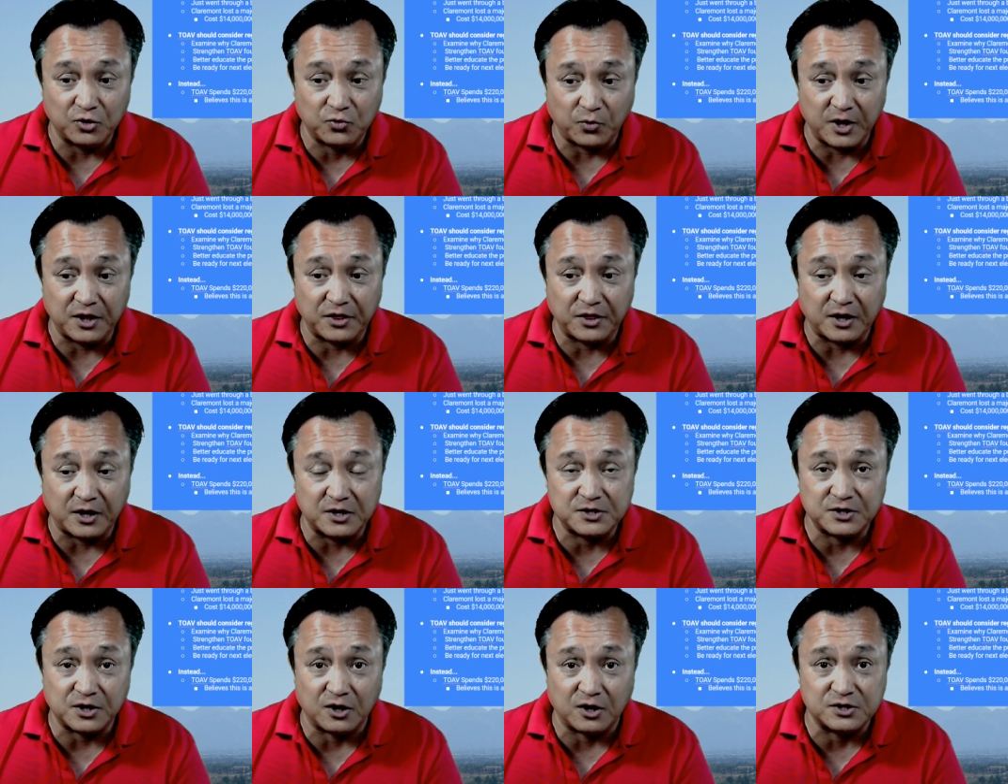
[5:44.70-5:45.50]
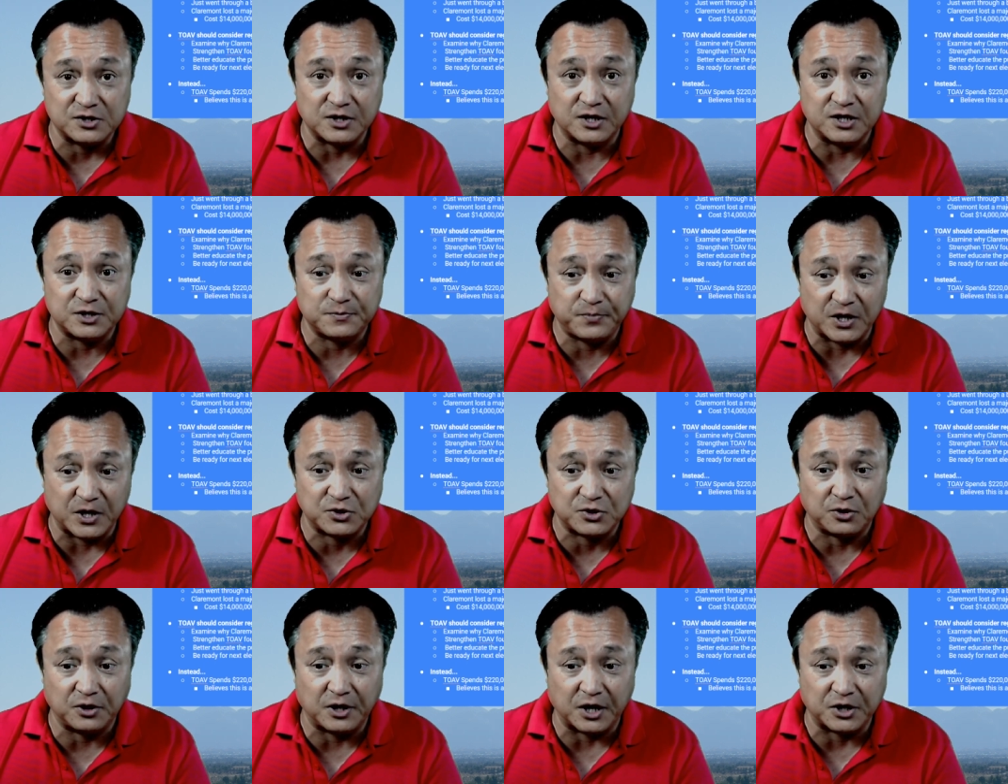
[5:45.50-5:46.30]
thousand dollars on a
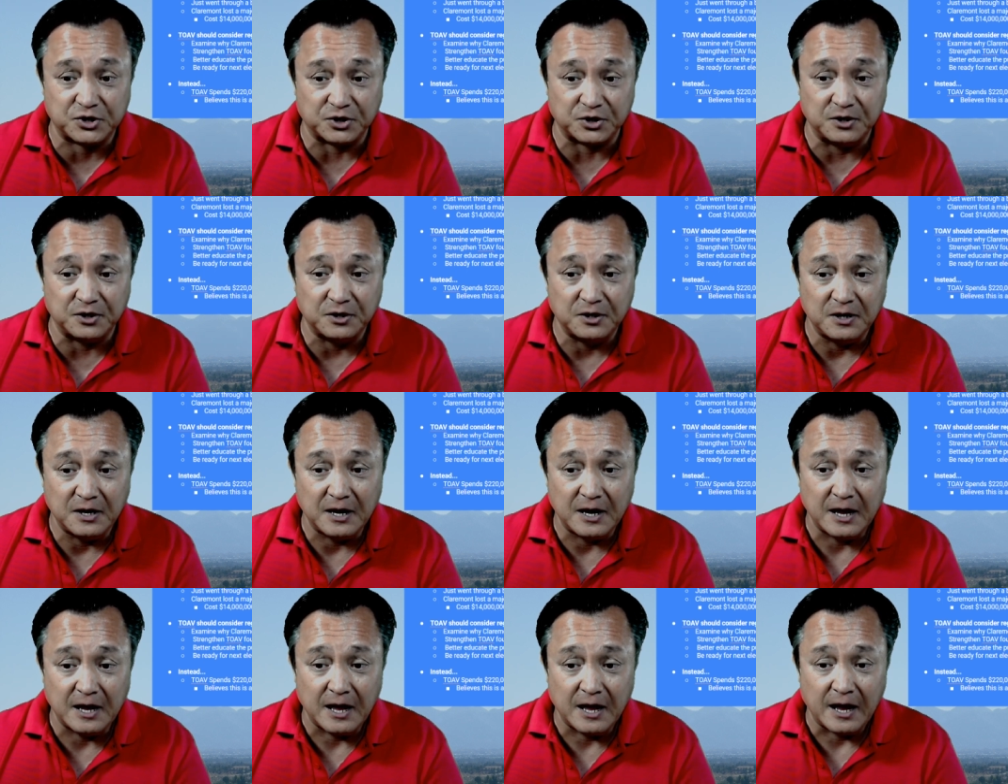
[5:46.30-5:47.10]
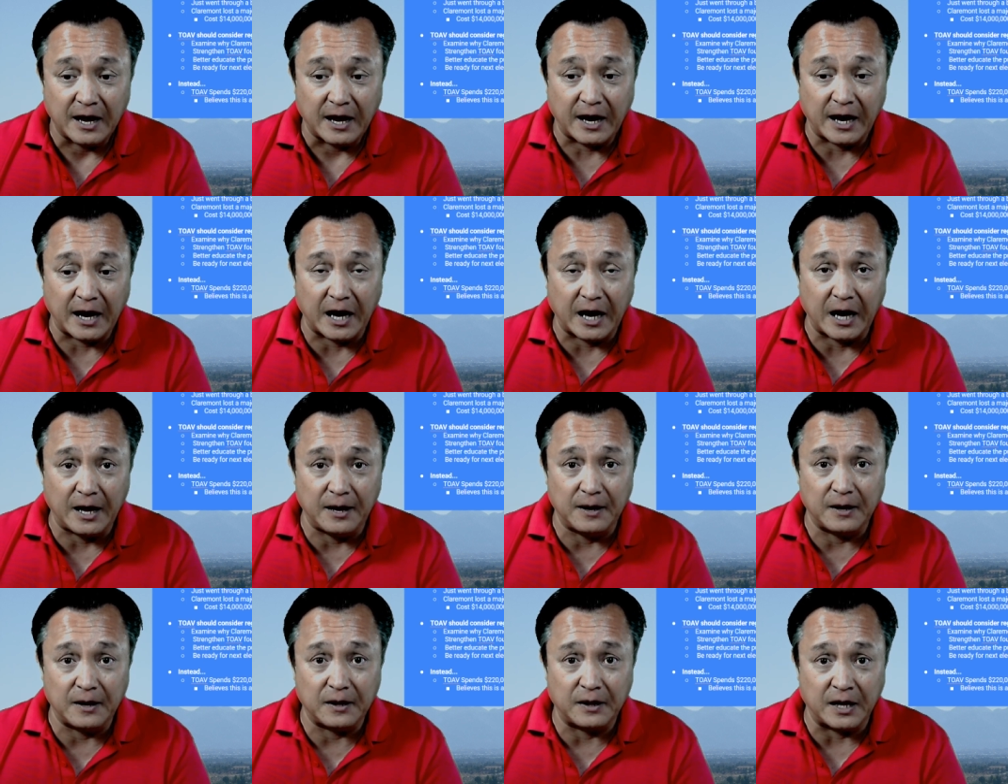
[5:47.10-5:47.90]
special election,
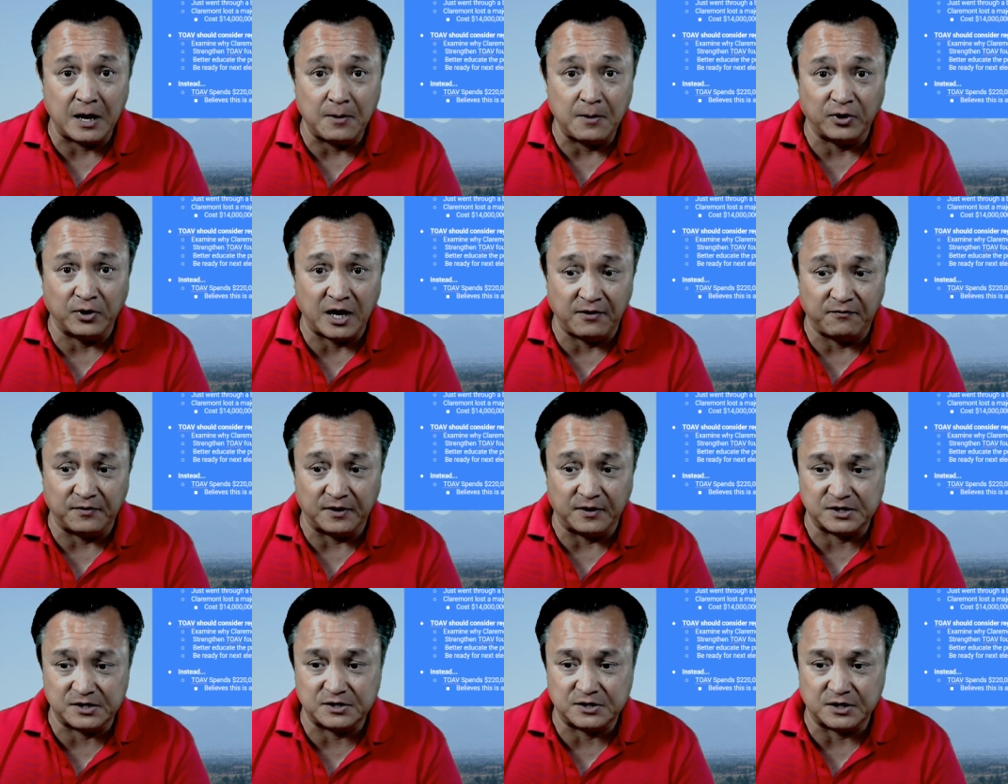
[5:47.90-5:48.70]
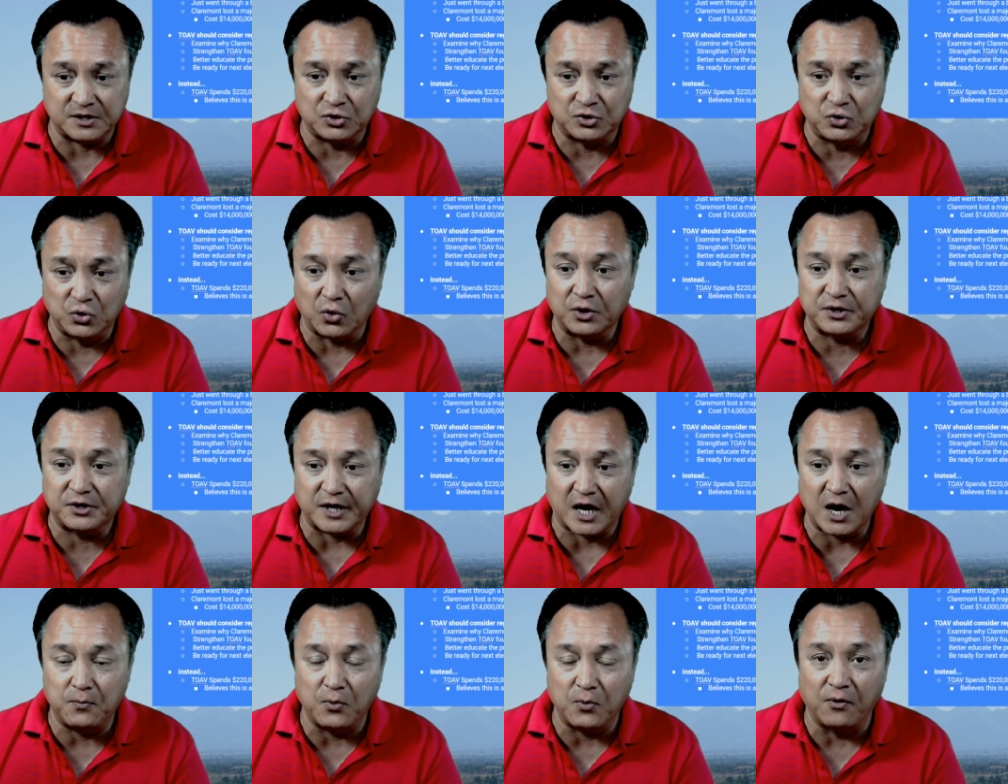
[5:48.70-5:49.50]
and they believe this is a do or
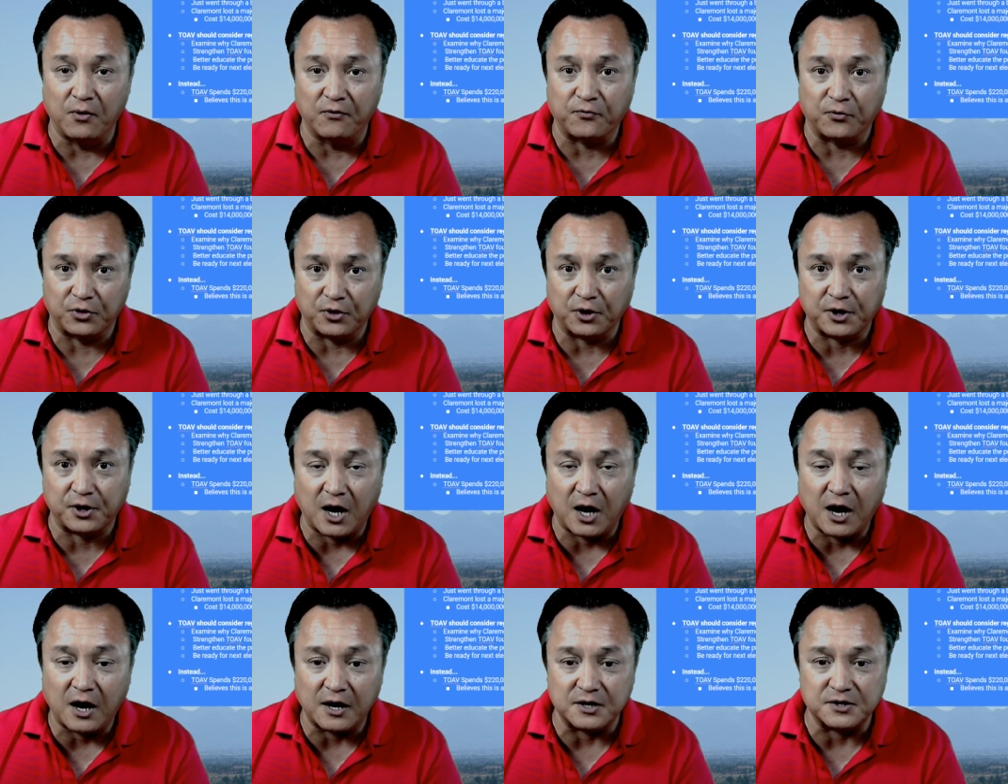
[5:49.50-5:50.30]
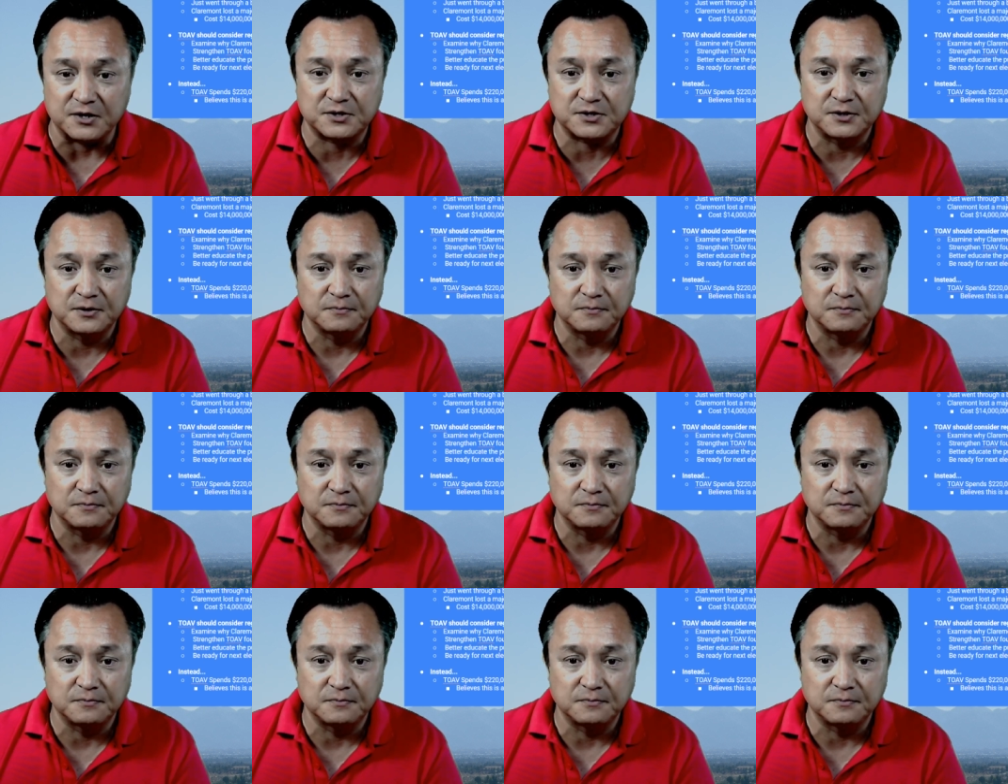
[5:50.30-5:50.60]
die moment for their cause.